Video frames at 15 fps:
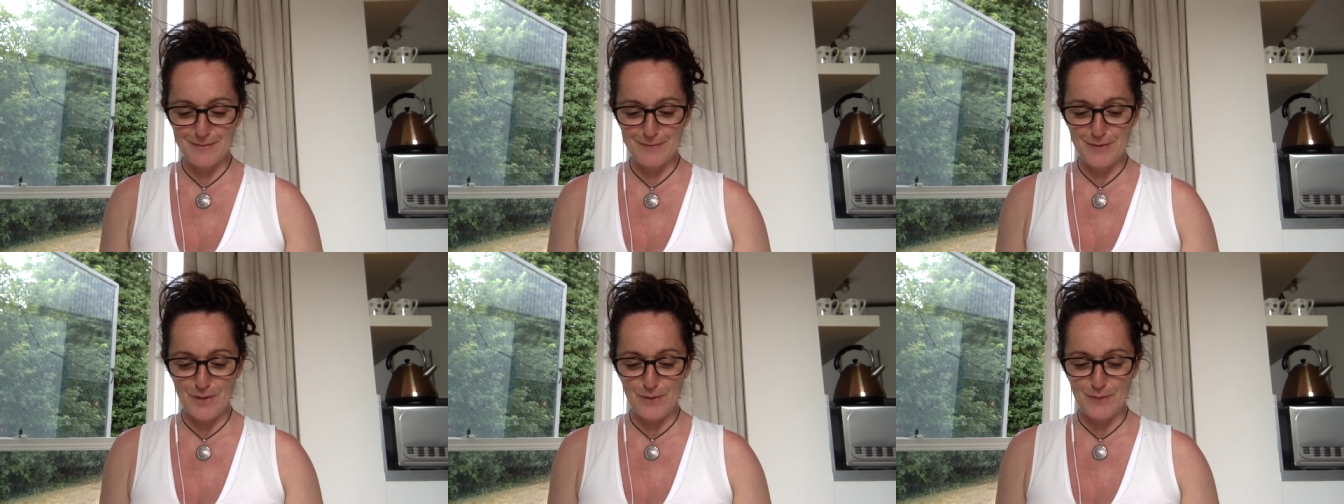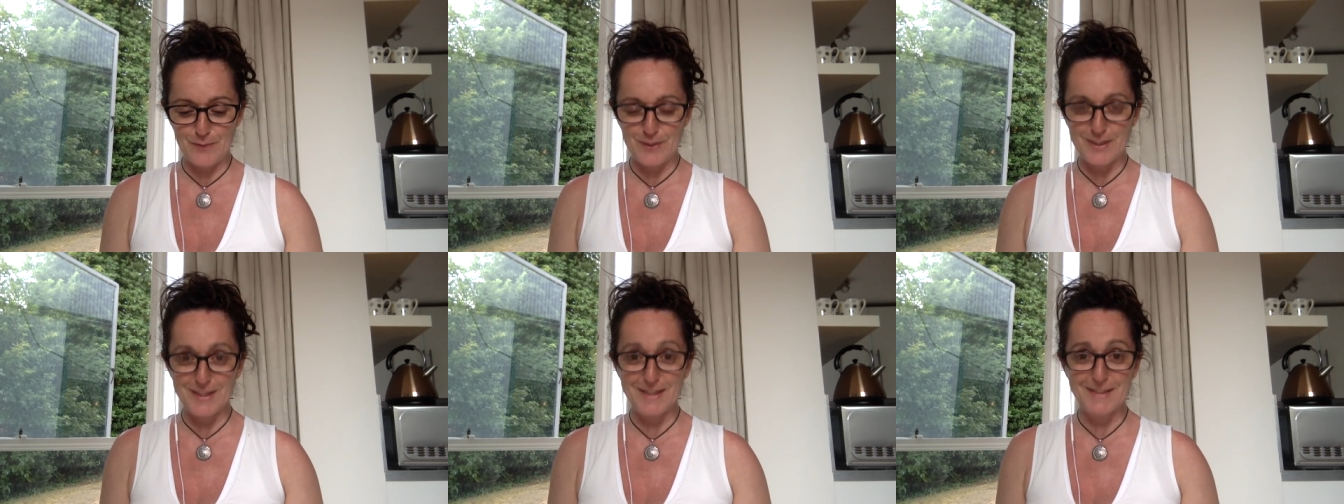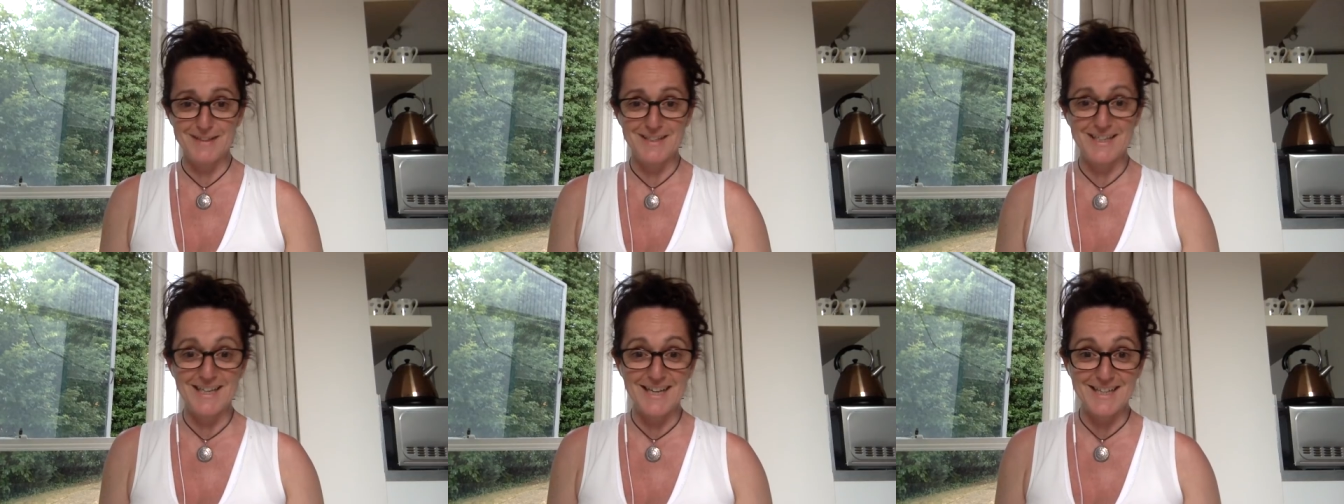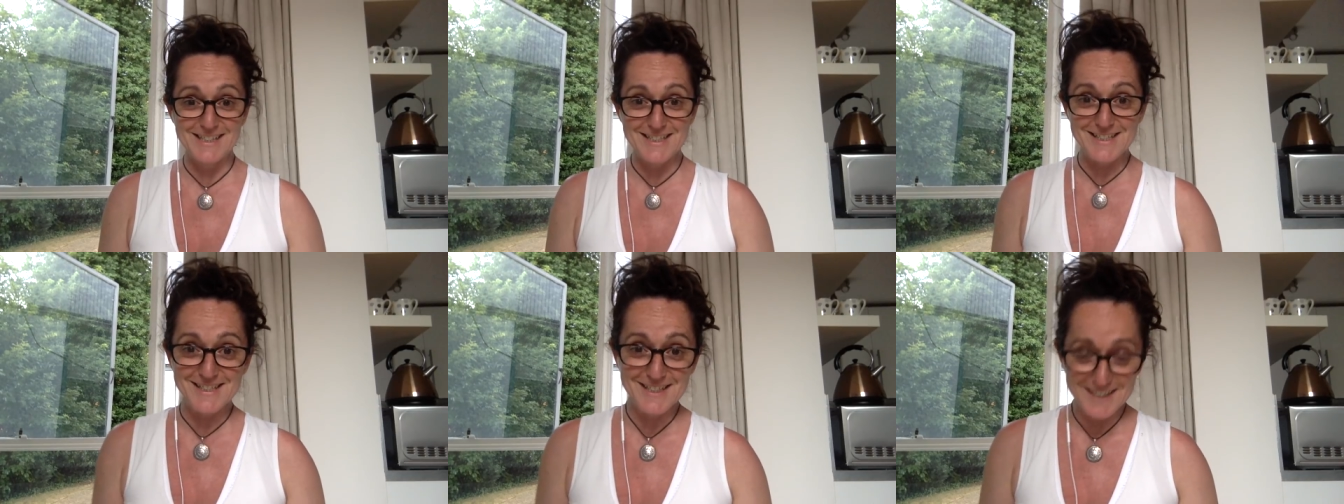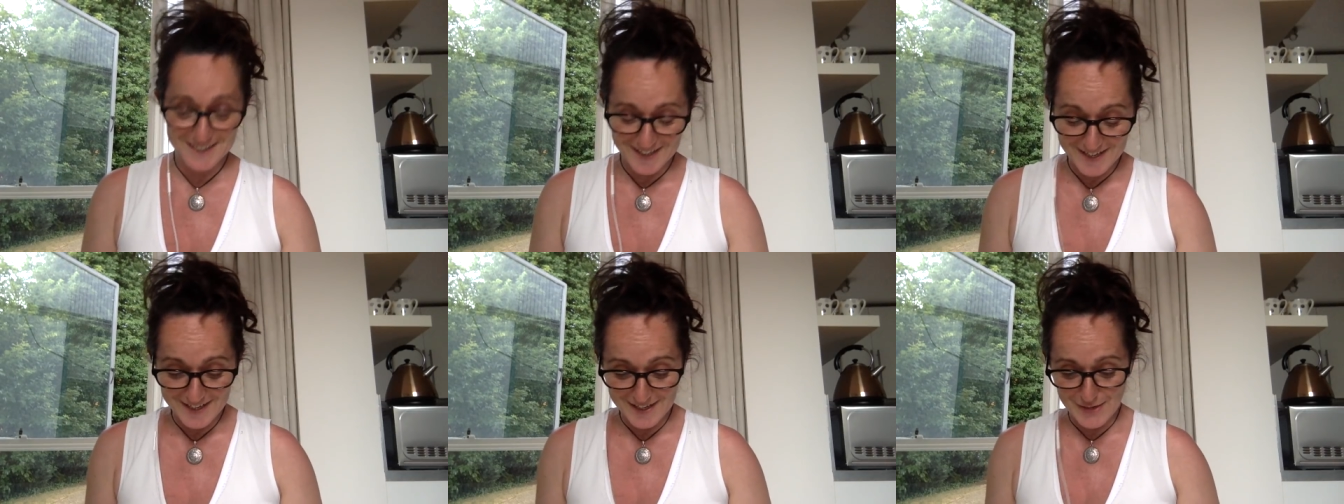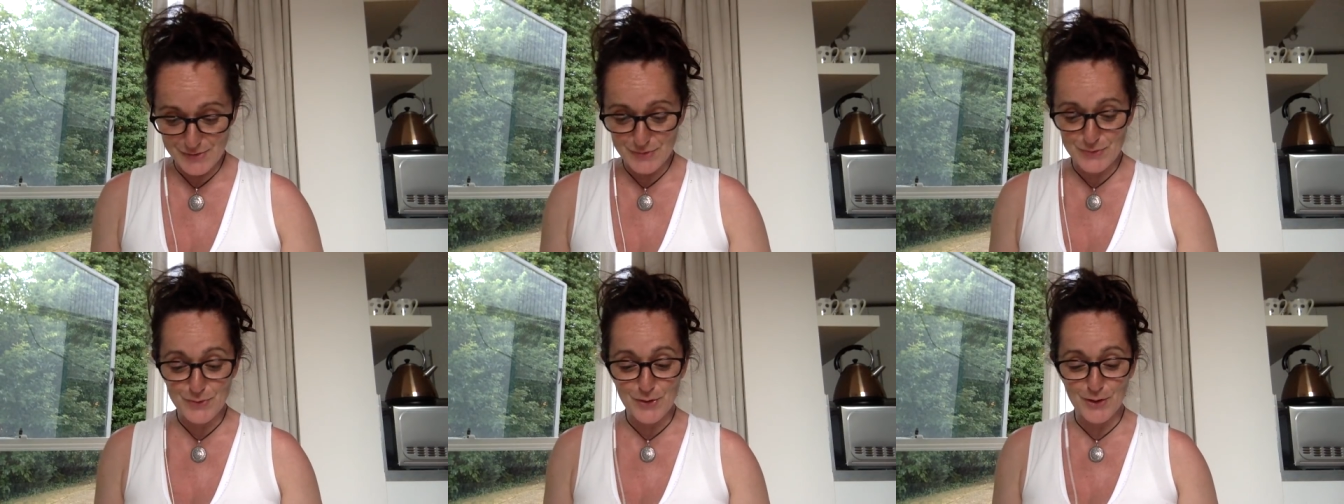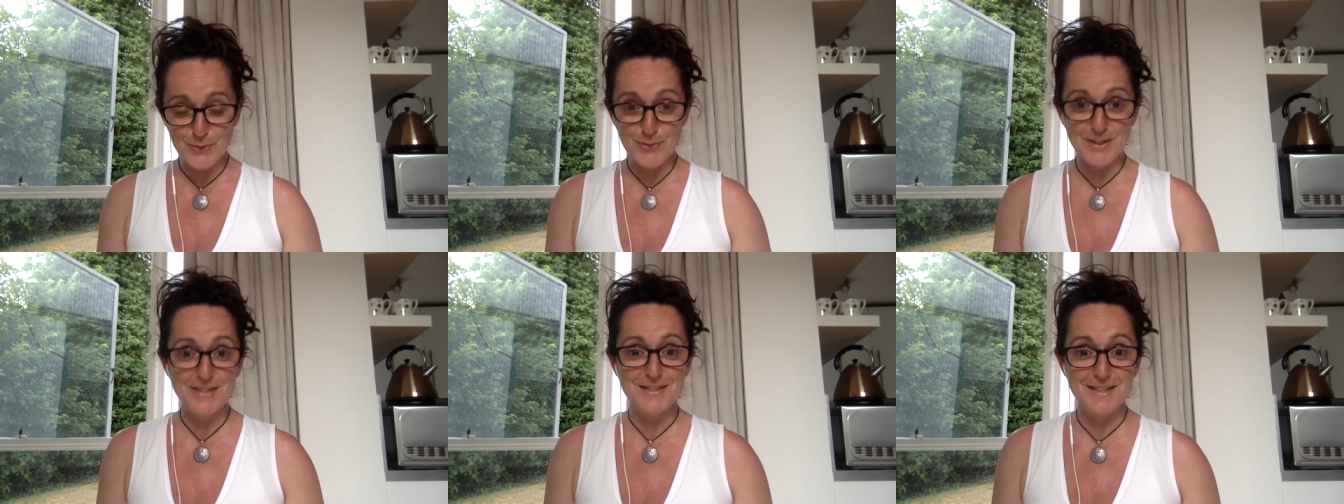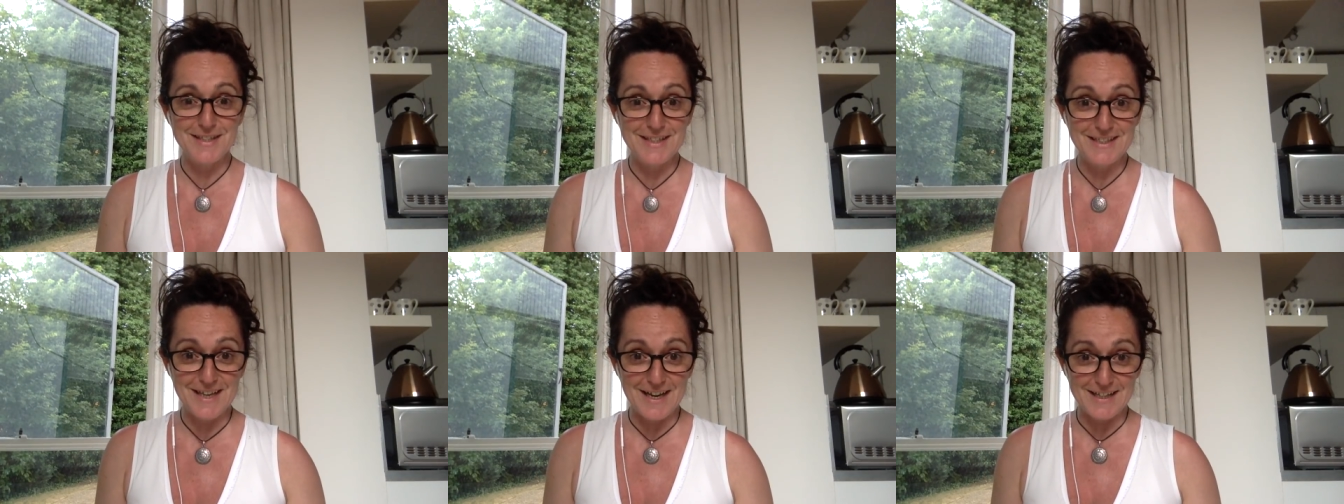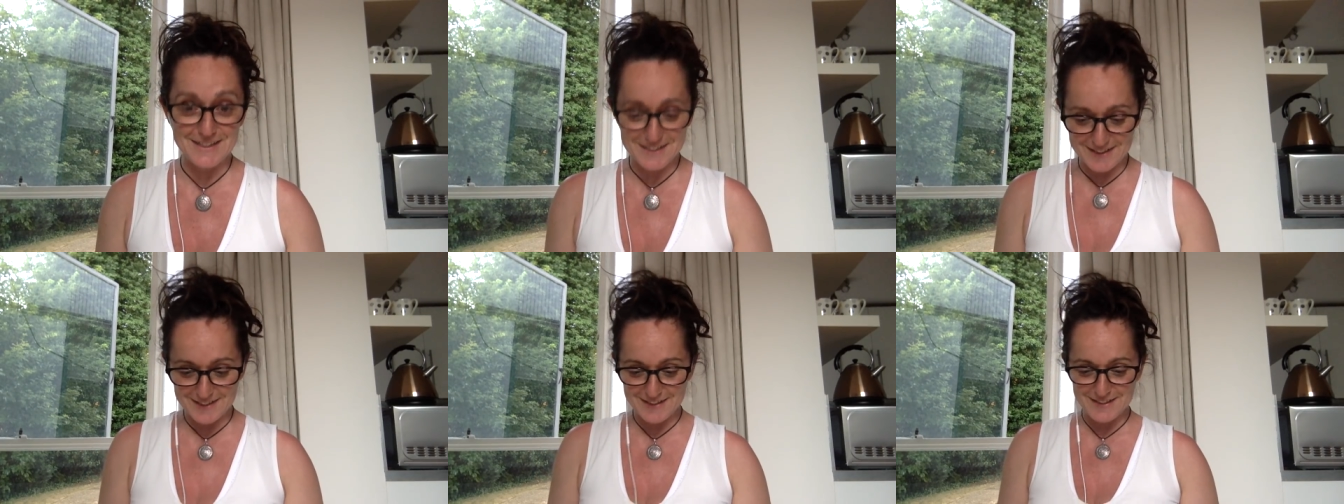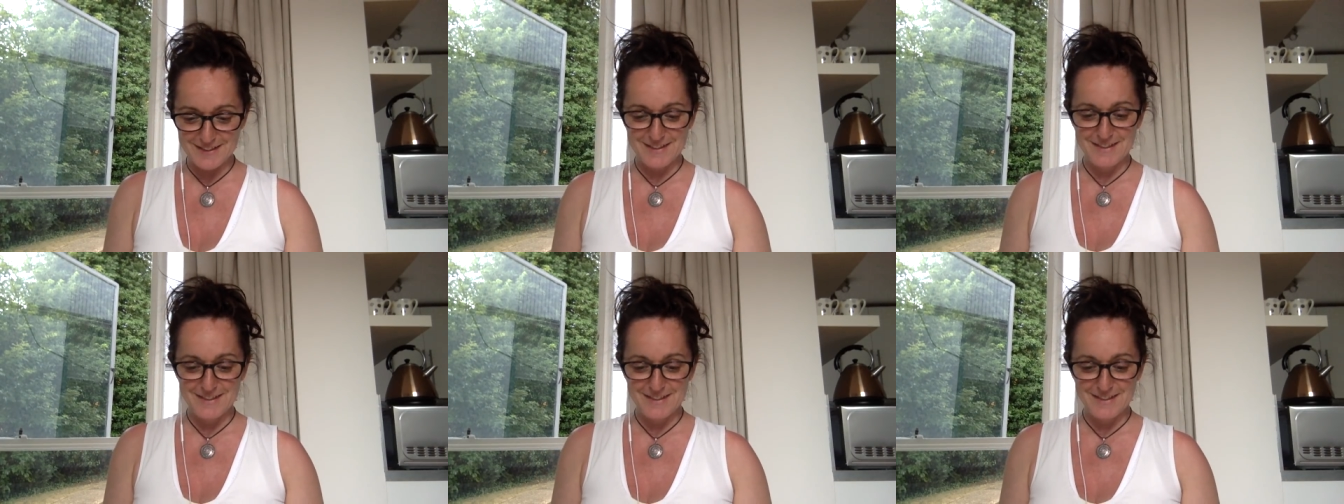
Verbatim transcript: No feeling in your guts. It's true. It is in your guts.